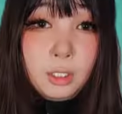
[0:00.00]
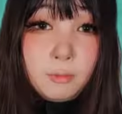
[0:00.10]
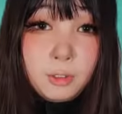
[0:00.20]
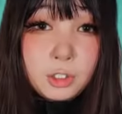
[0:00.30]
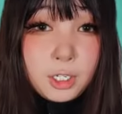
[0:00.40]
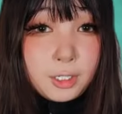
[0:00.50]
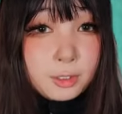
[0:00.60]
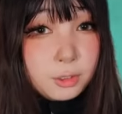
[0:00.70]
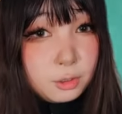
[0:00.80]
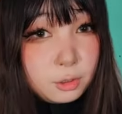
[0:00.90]
In which
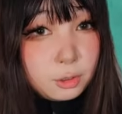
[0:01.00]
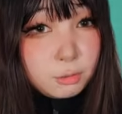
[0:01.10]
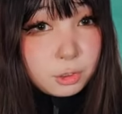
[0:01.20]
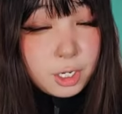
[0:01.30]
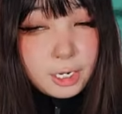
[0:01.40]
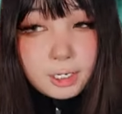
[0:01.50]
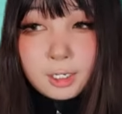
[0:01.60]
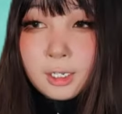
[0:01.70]
case, touche.